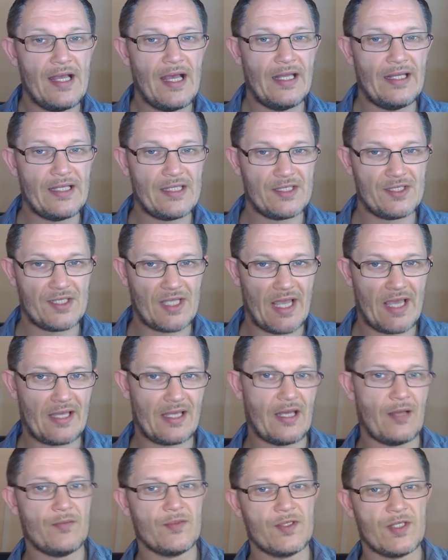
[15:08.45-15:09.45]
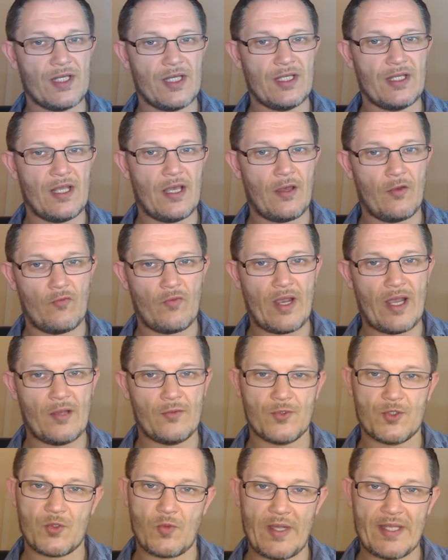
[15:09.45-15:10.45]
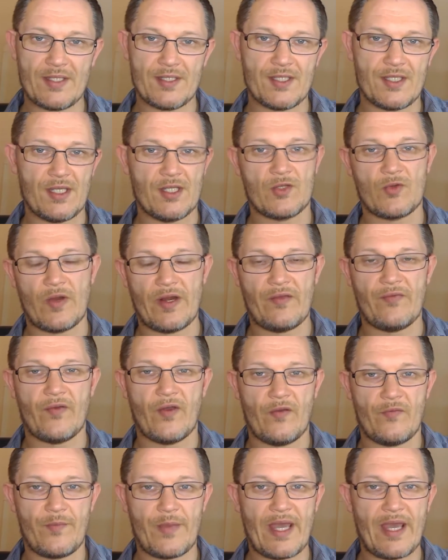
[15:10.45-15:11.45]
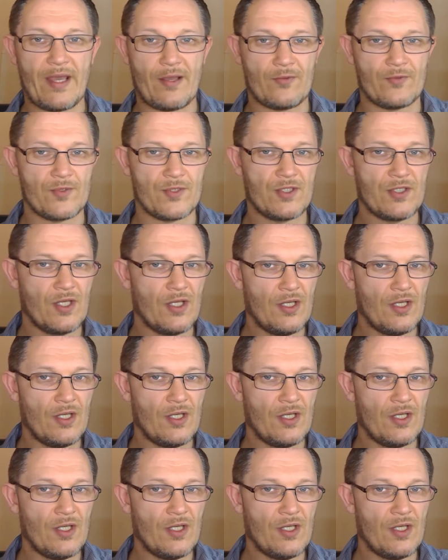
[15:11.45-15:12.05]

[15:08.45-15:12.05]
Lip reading: and this set comes in at around £20-25,